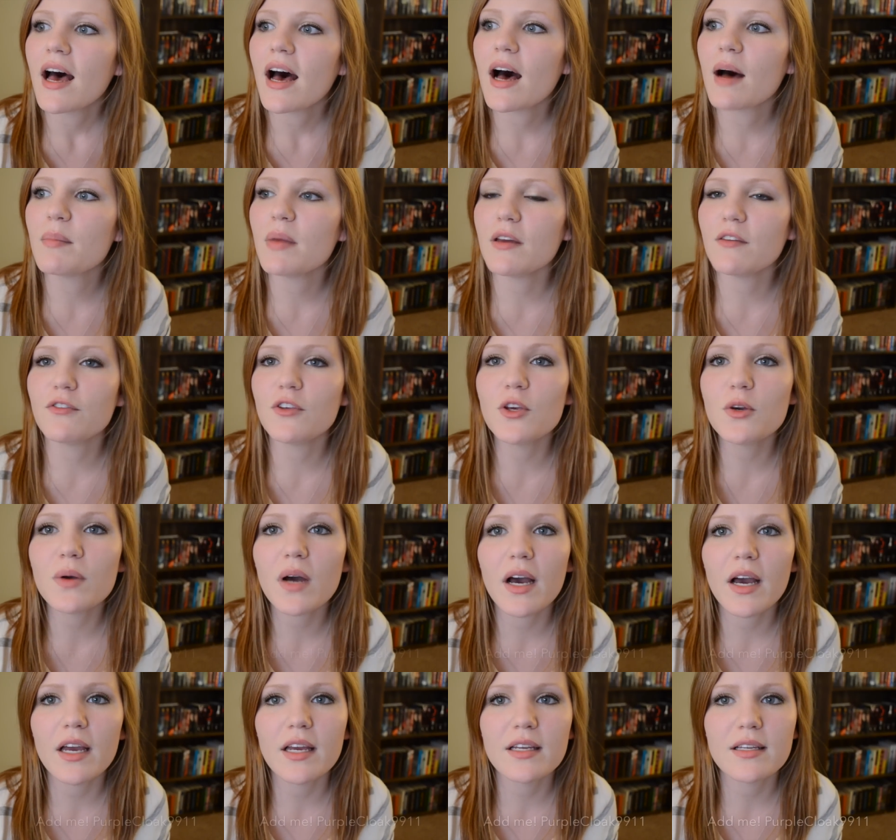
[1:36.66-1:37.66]
If you
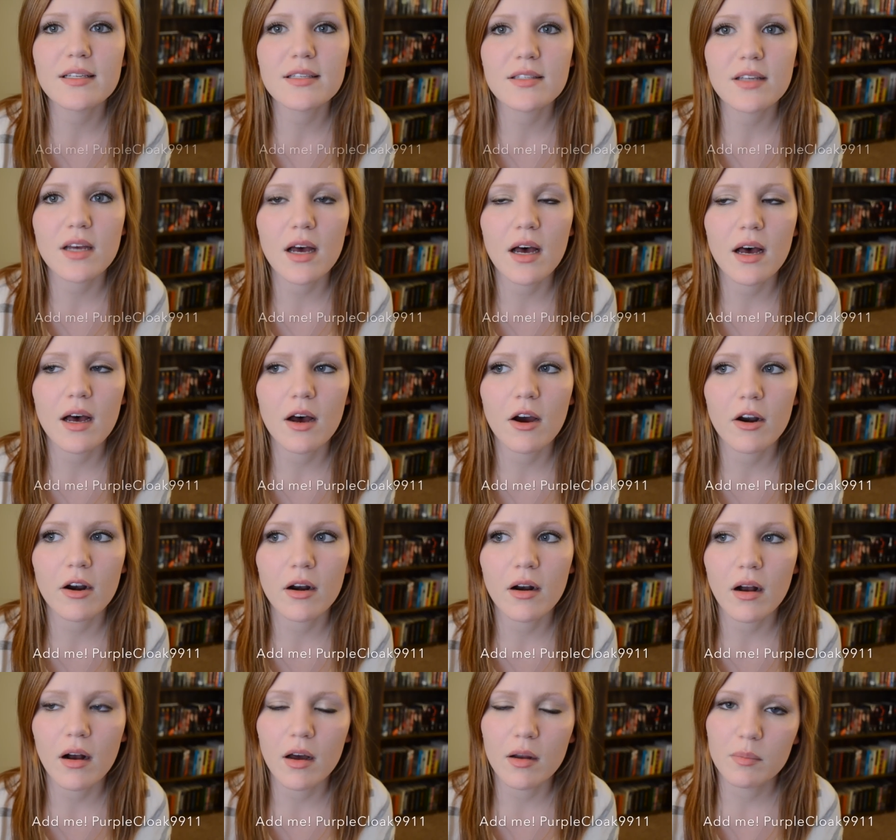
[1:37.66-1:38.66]
guys
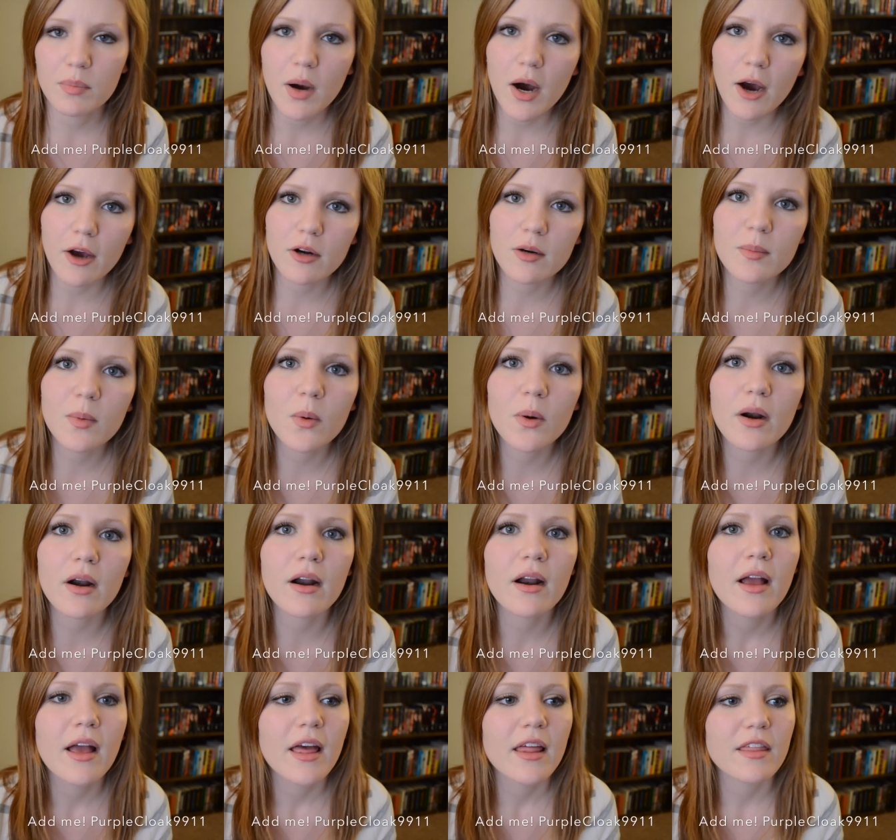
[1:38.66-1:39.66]
are on
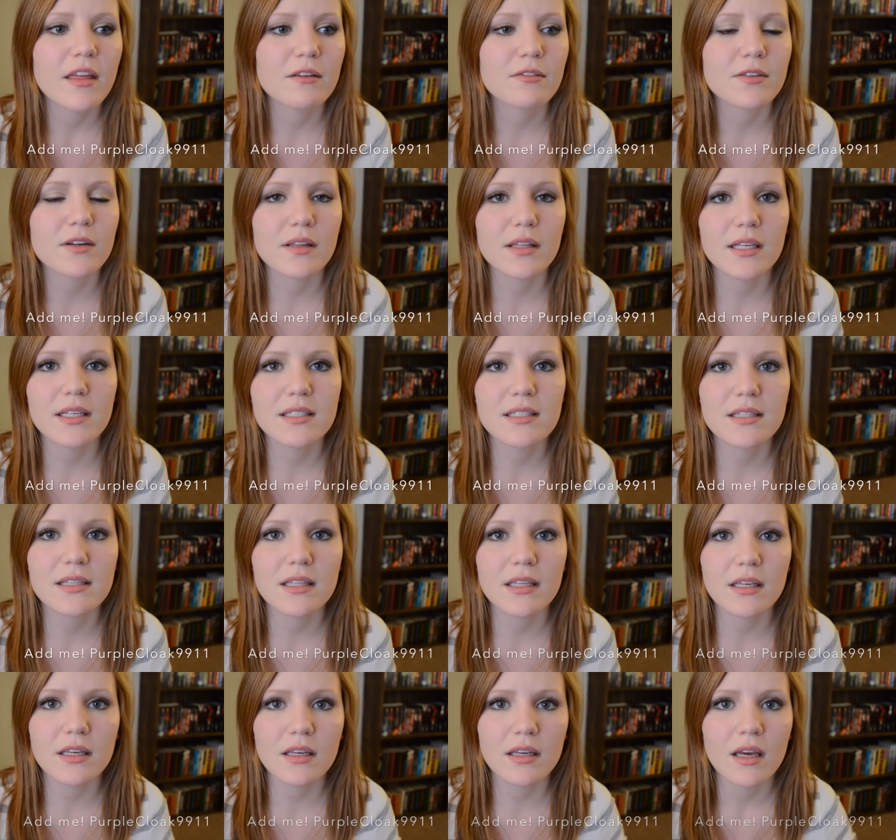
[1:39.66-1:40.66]
Pottermore, they've released
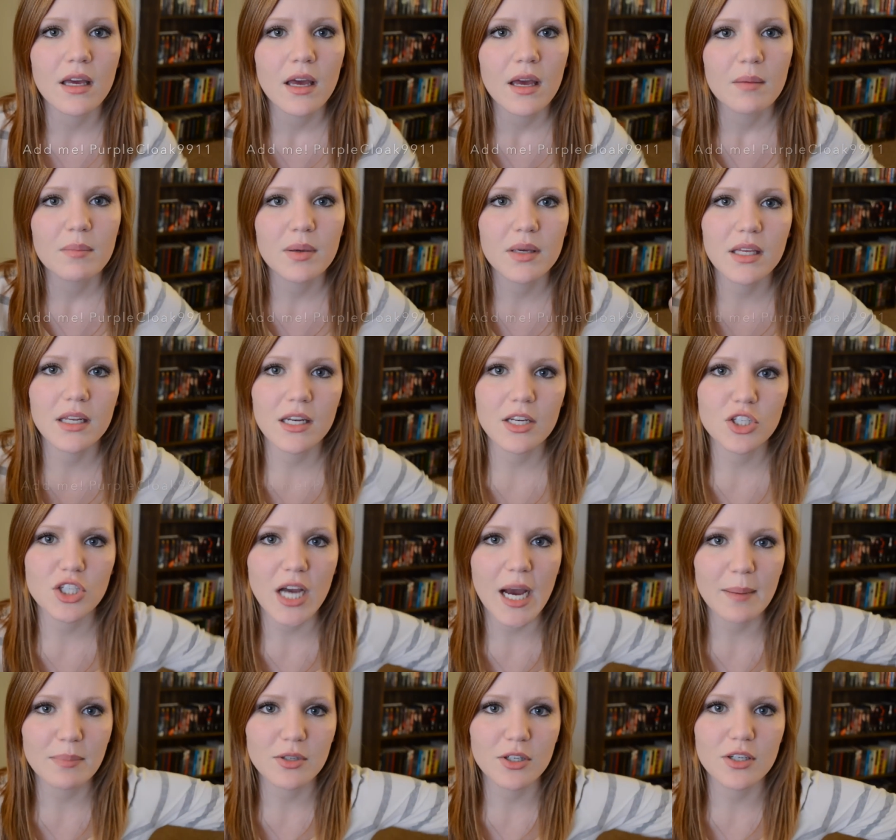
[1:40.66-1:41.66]
the beginning
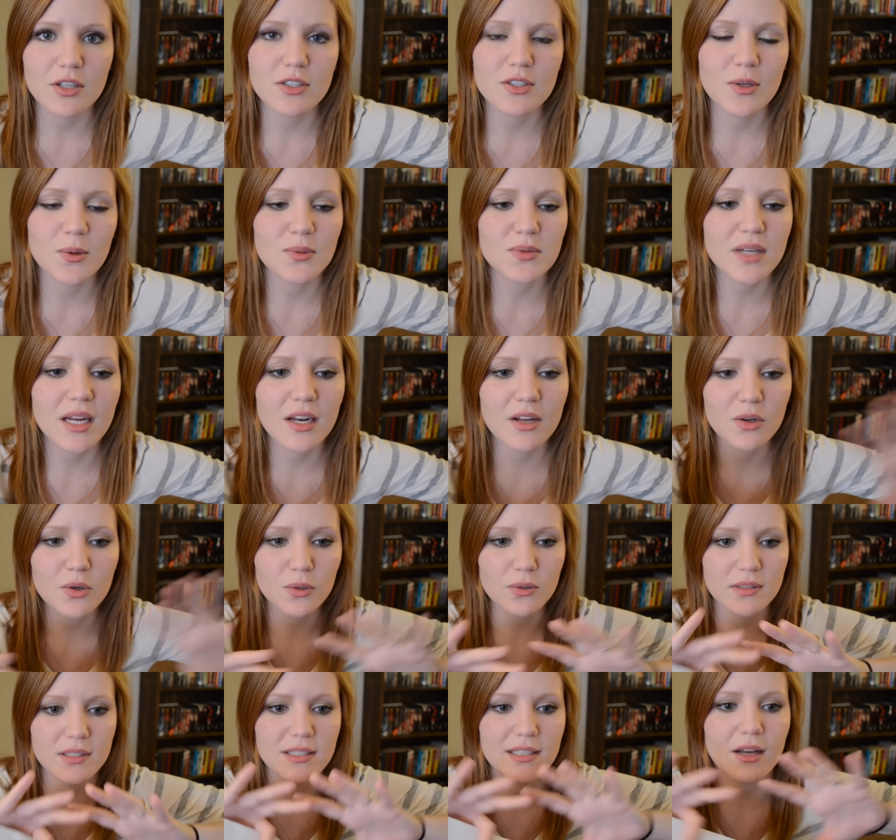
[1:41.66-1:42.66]
chapters, so it was kind of
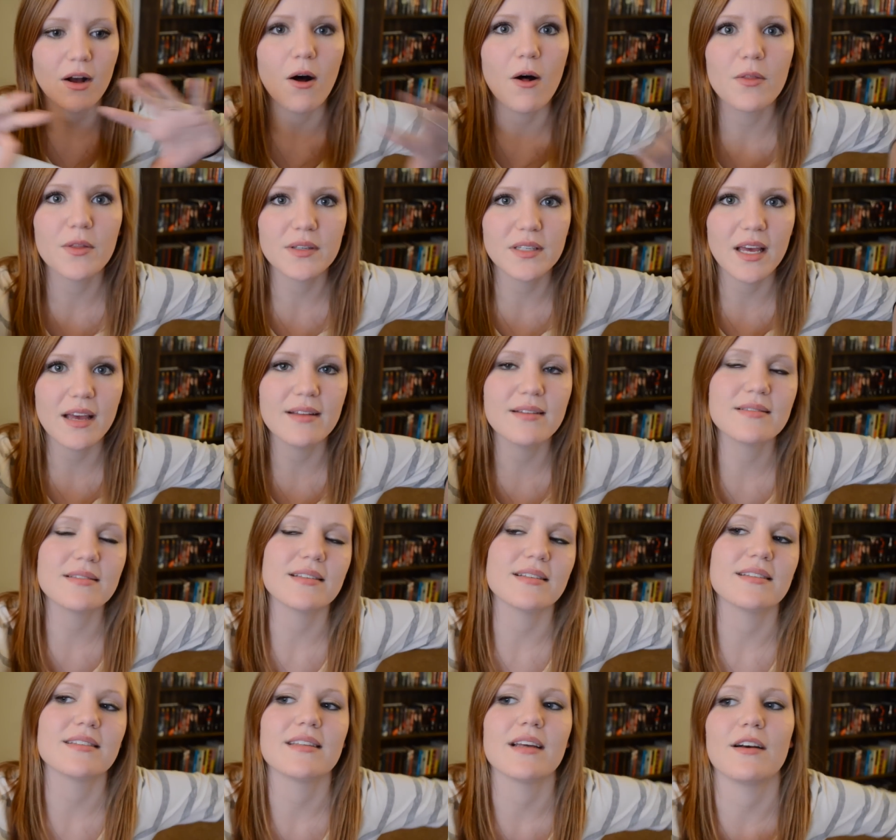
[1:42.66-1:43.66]
cool to see all the tints
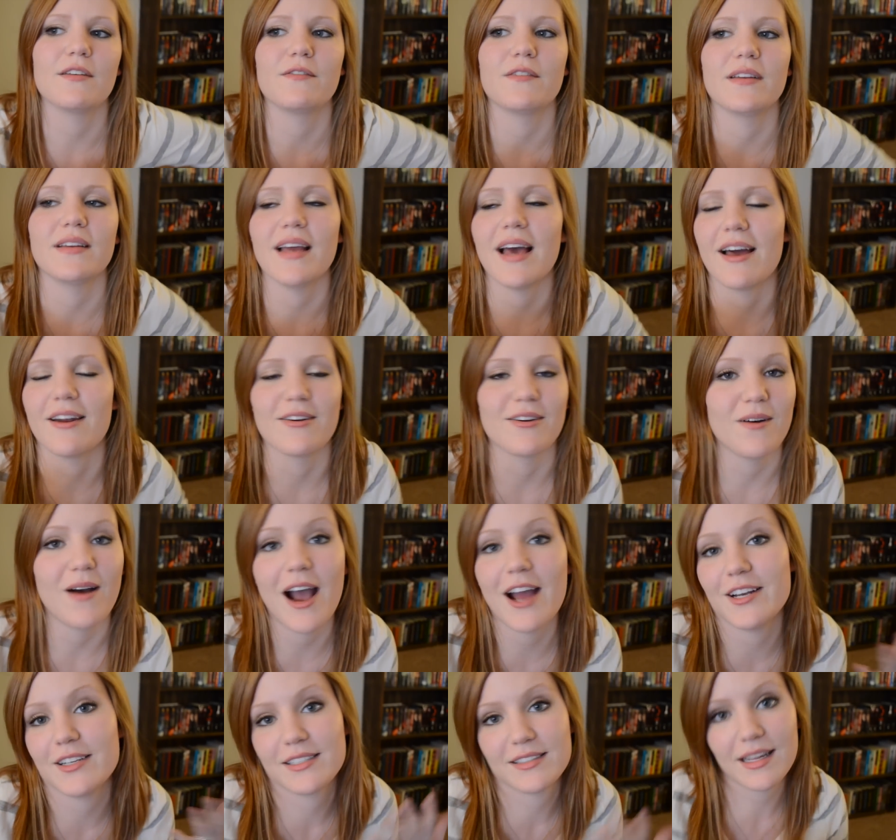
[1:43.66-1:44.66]
and stuff, and I don't know,
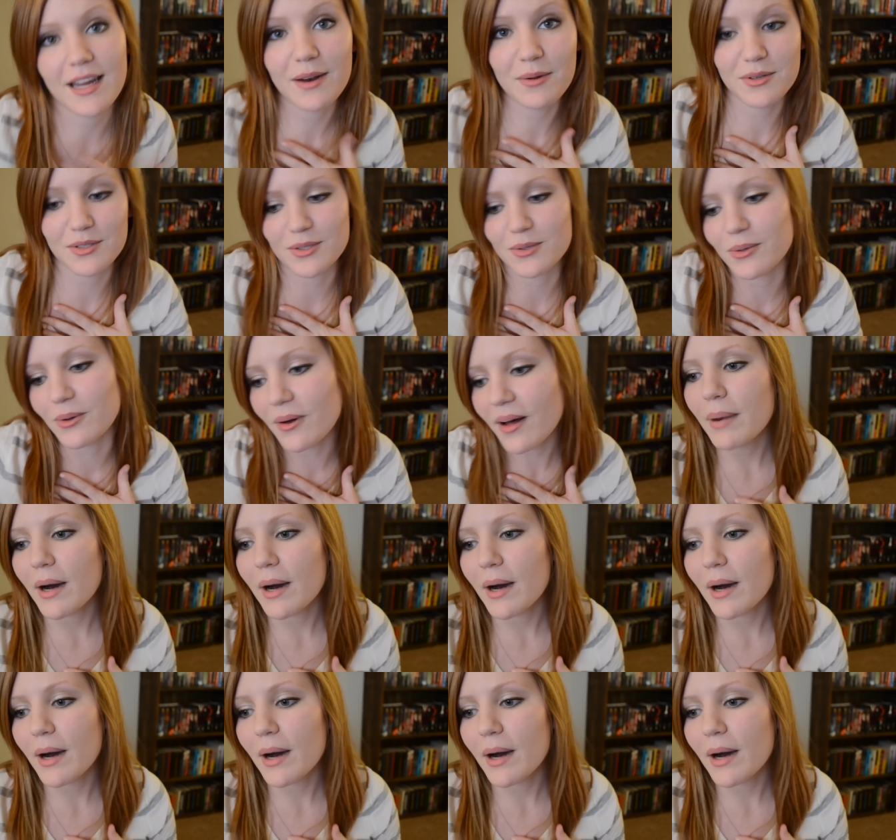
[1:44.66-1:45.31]
I just thought it was cool.